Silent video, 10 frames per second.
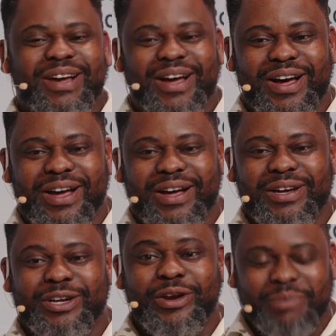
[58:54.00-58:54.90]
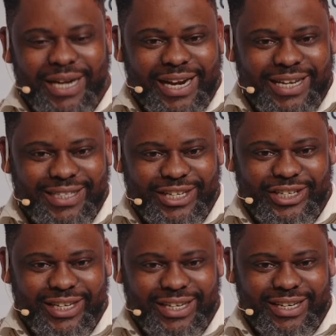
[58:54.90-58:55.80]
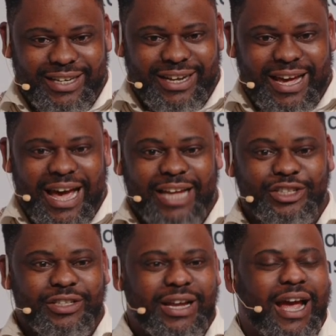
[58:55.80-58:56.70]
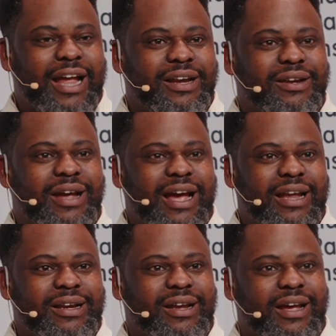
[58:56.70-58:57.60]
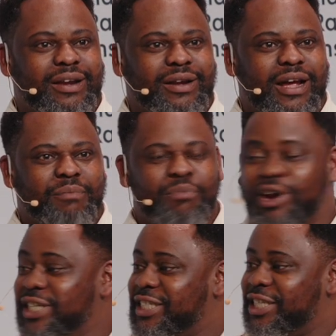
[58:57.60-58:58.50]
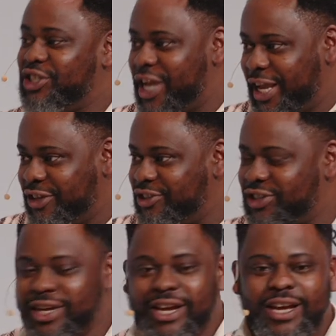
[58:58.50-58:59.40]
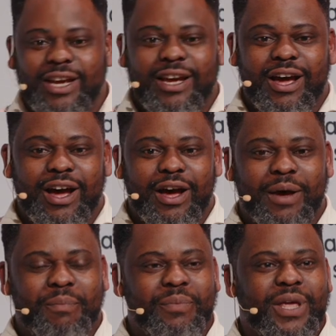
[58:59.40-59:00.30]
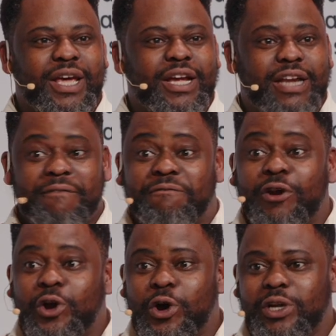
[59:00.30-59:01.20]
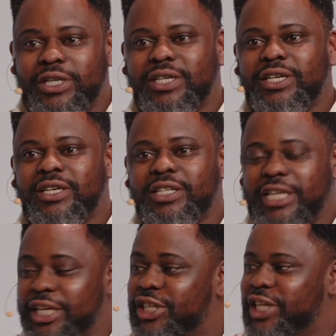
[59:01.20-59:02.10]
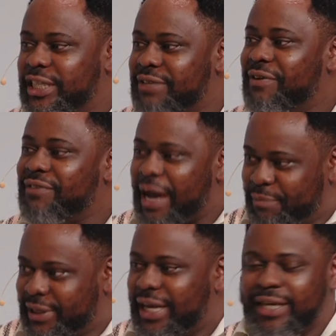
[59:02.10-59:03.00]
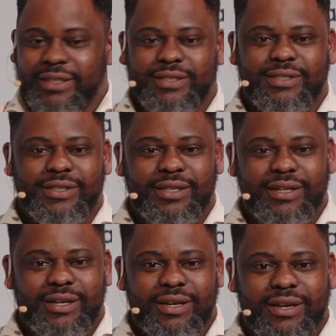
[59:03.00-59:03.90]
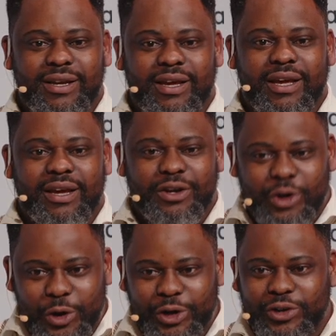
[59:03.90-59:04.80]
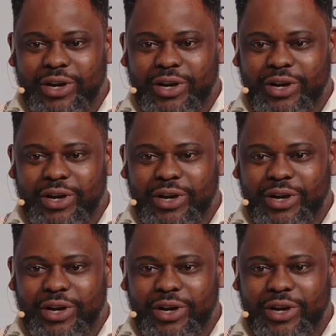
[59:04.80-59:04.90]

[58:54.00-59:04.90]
uh, criminalization and, and, and, and, and policy change. Um, they followed the initiative of capitalists, colonial